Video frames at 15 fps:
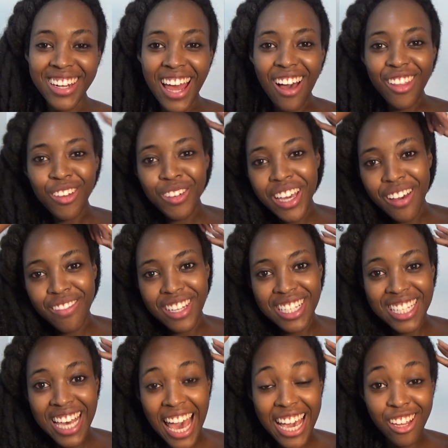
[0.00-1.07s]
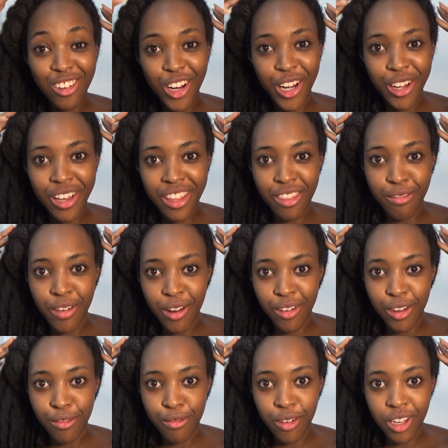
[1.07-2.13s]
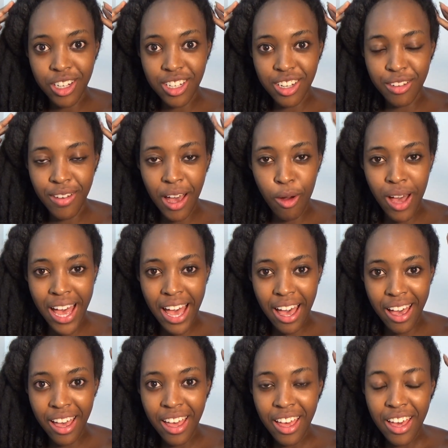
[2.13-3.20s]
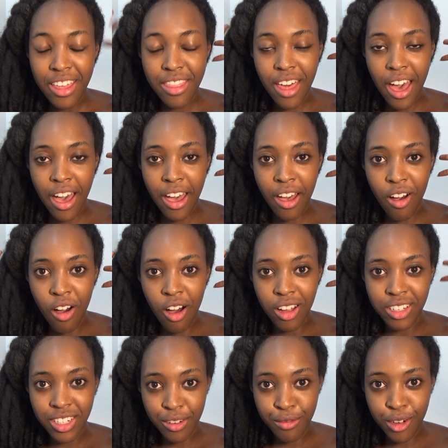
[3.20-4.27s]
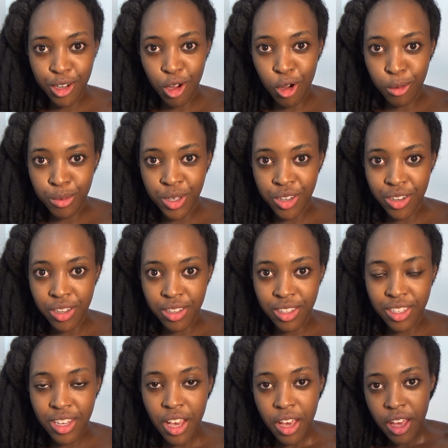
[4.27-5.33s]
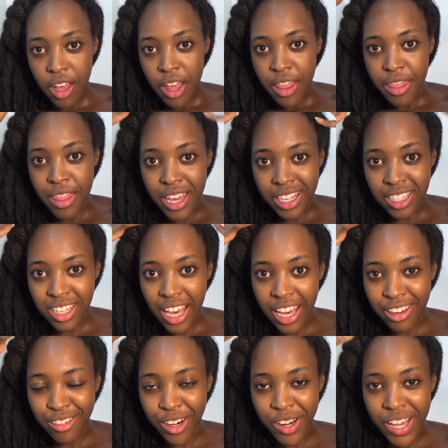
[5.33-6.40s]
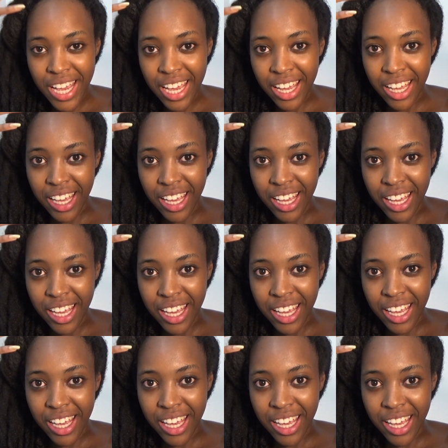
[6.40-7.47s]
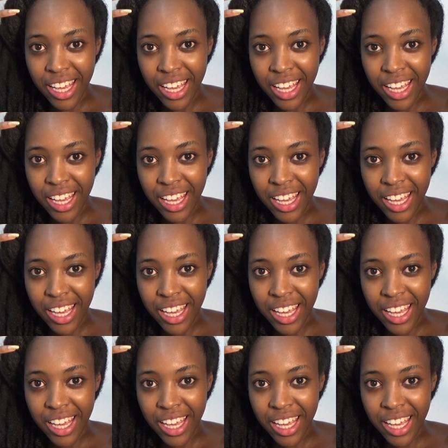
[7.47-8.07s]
Now that we have this canerow at the very front of our hair, there are different options. This canerow here... Hold up.